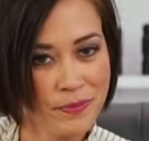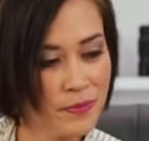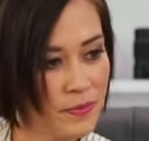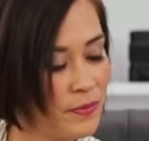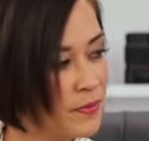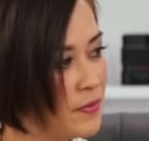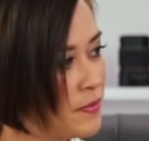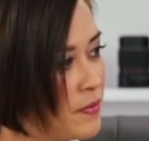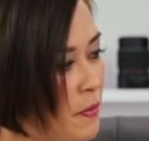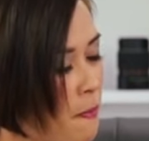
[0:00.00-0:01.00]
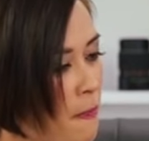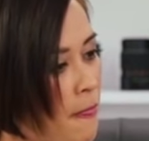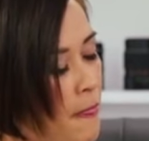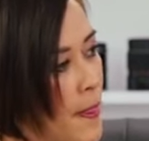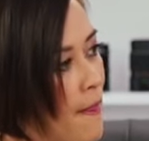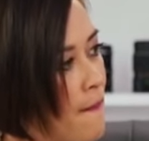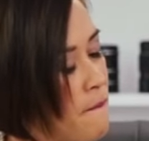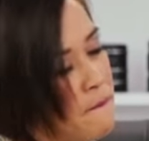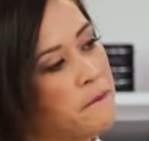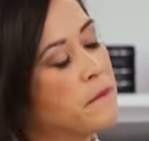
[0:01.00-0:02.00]

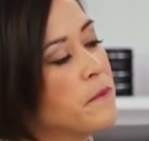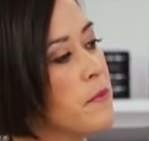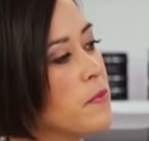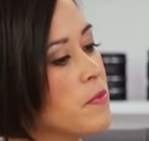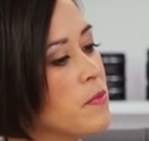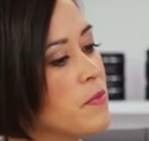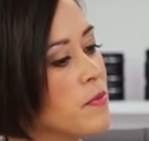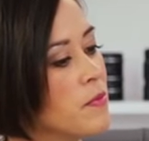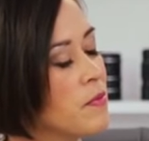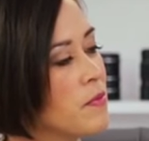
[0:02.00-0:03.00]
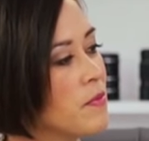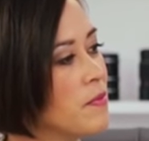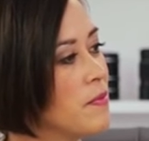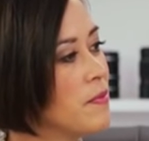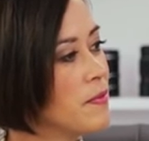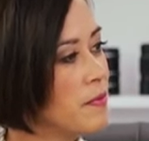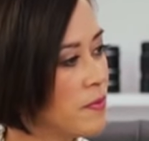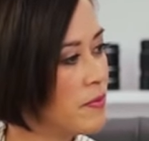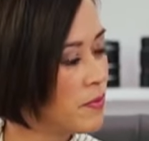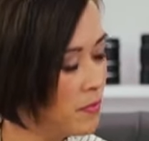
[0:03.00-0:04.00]

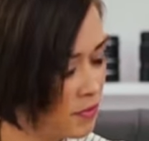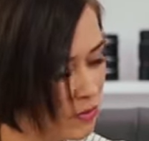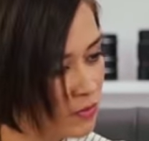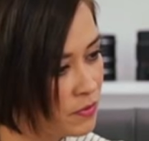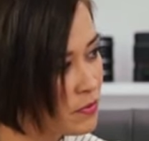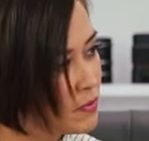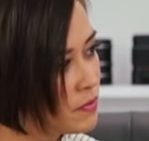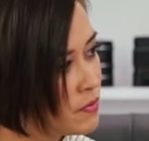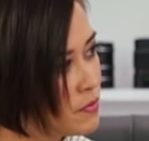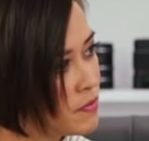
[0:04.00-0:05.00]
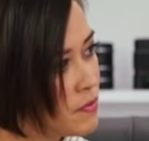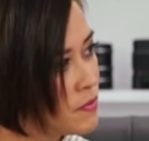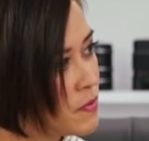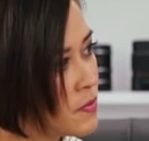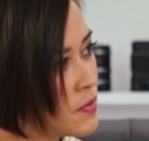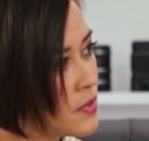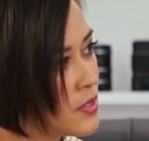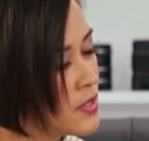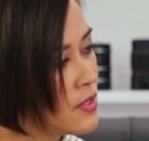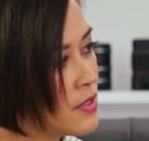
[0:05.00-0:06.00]

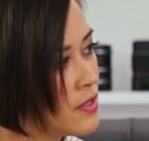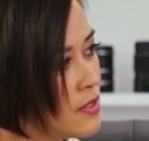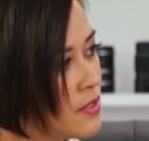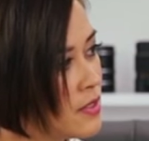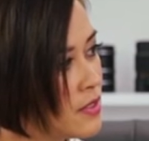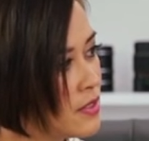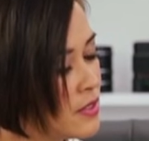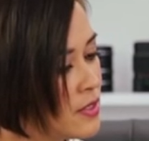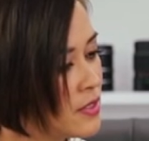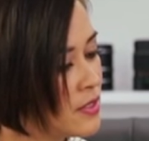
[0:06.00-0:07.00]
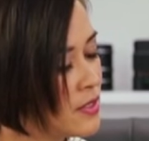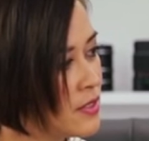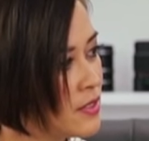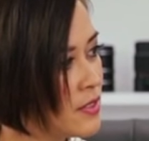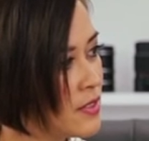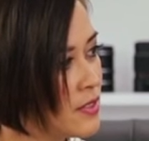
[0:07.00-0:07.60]
[no speech]